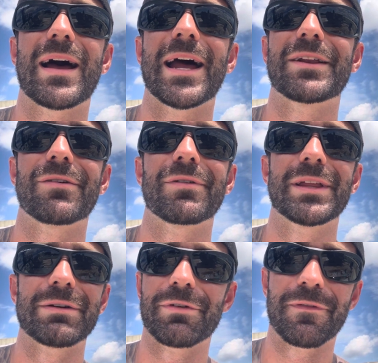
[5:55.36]
I don't
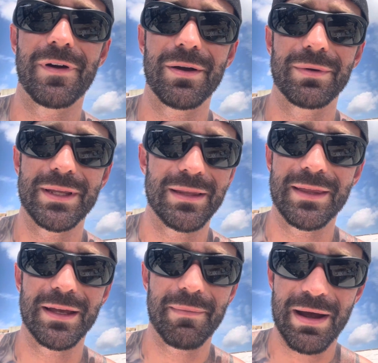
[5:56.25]
really give a fuck what they
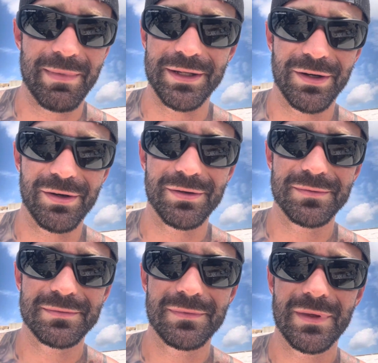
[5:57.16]
think about my dog?
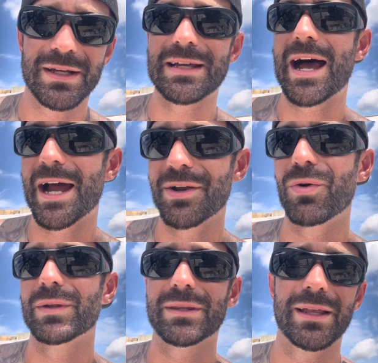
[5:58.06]
Because I know
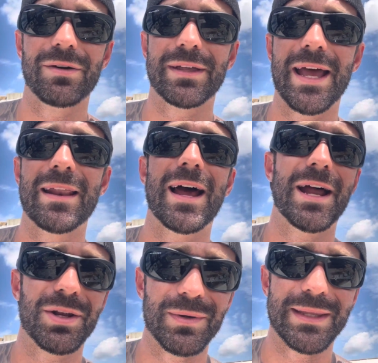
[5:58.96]
what they look at.
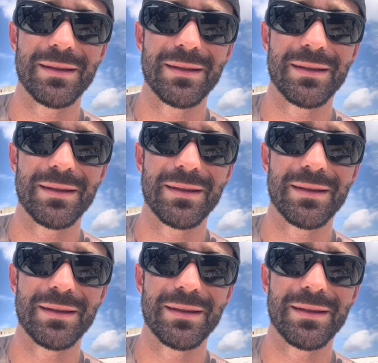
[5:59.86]
I know what they